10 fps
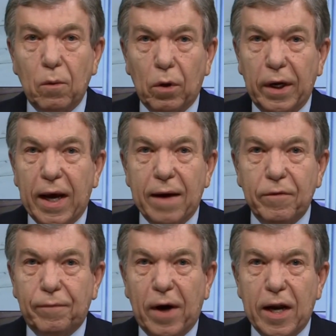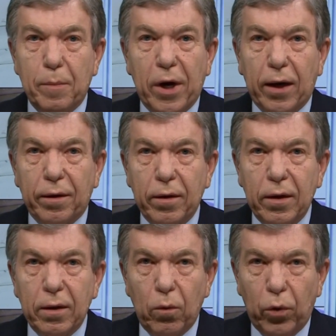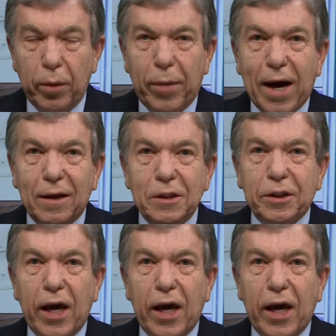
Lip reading: we're going to have a fight about when ballots